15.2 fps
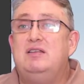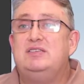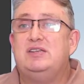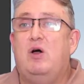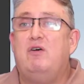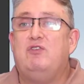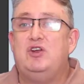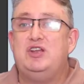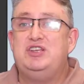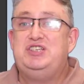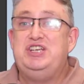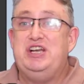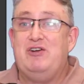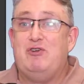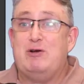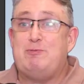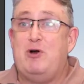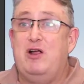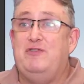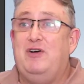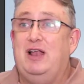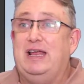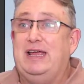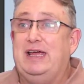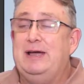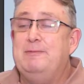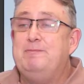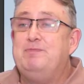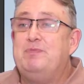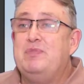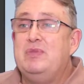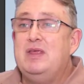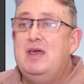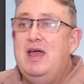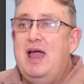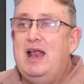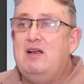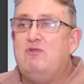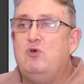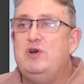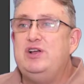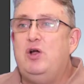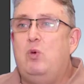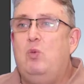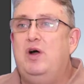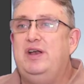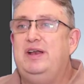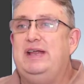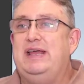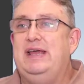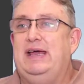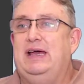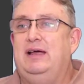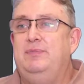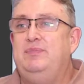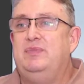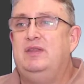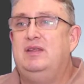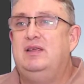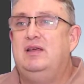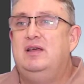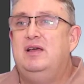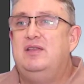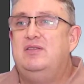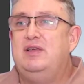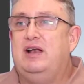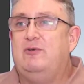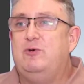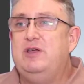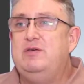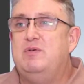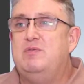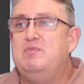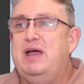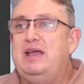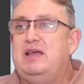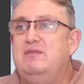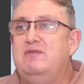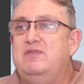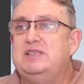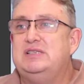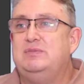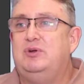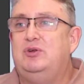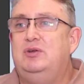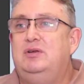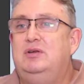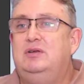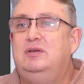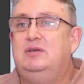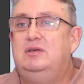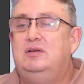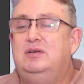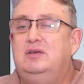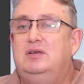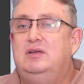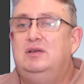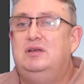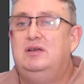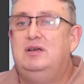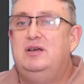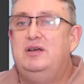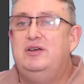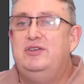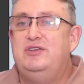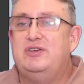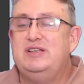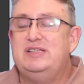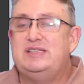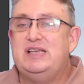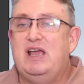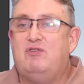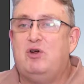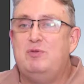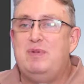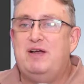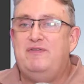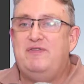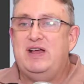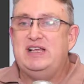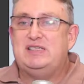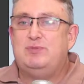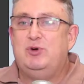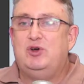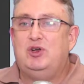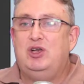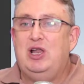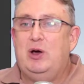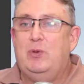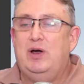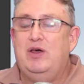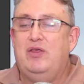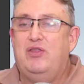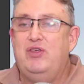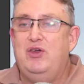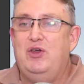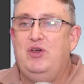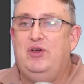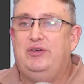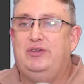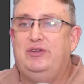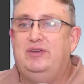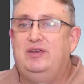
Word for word: So I've got a generic profile here, and I've already got one in here that if we make it visible, you can see I've got my Facebook lower third.